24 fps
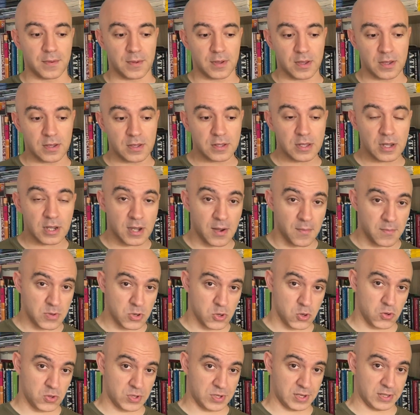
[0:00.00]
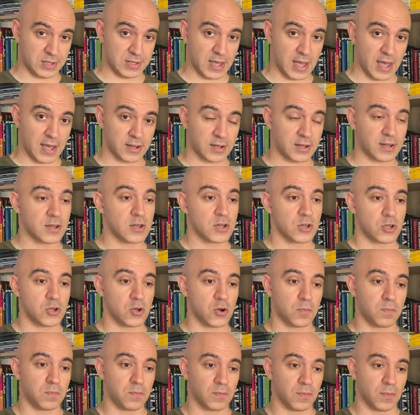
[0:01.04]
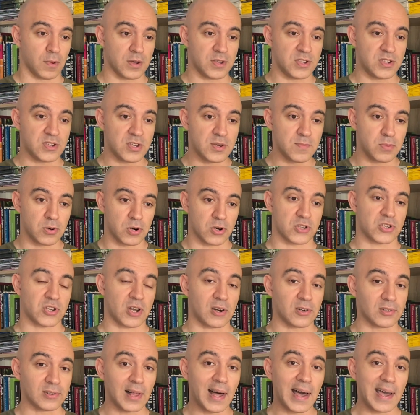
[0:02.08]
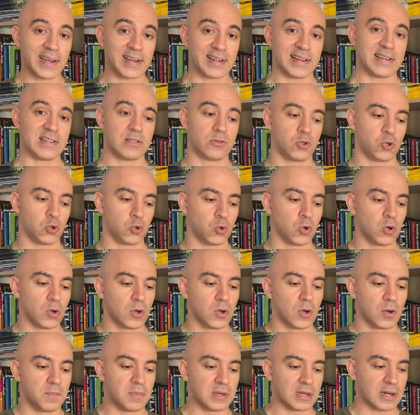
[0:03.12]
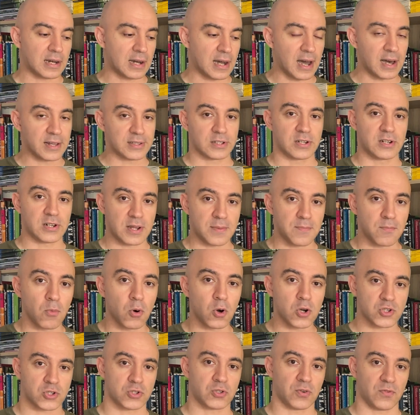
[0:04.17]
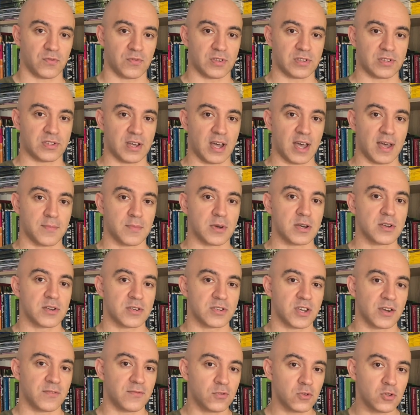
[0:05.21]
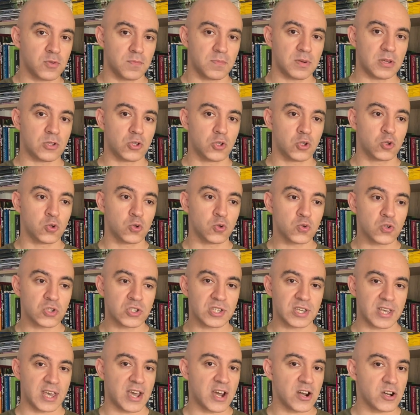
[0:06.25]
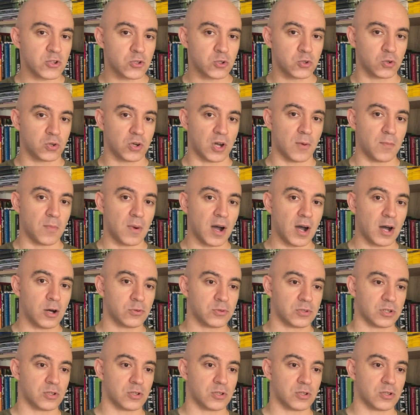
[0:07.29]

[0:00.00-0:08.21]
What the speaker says: in a community tank your zebras are likely to be hungry most of the time. They would be too scared to come out